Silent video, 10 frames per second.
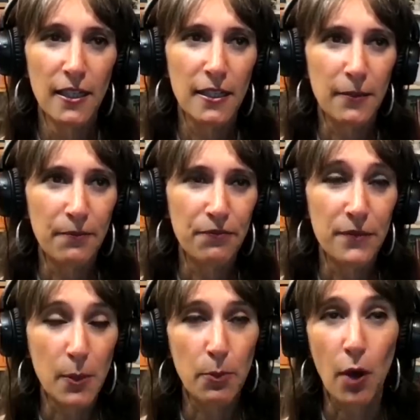Um,
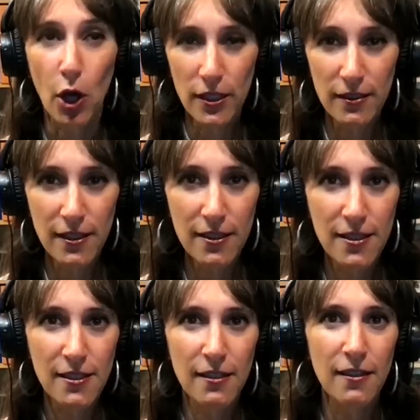the
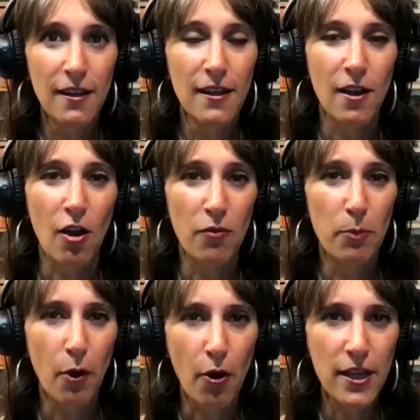politics. Uh, of
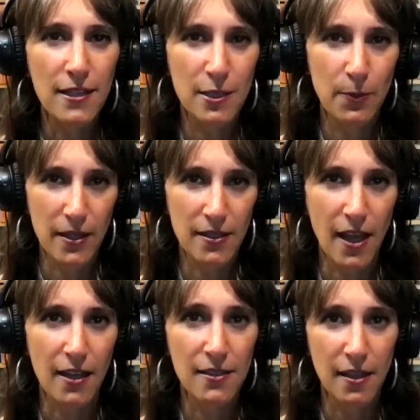Boeing,
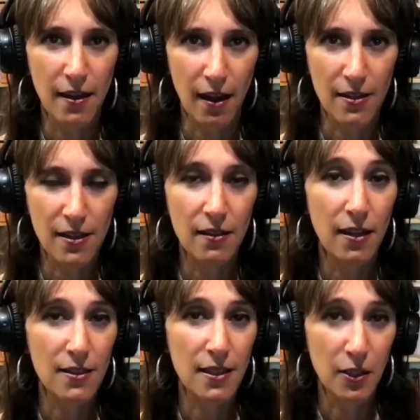SpaceX, and NASA,
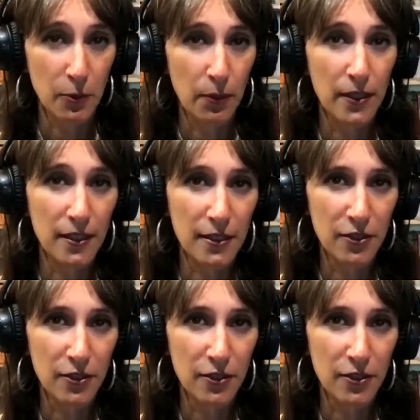that's a completely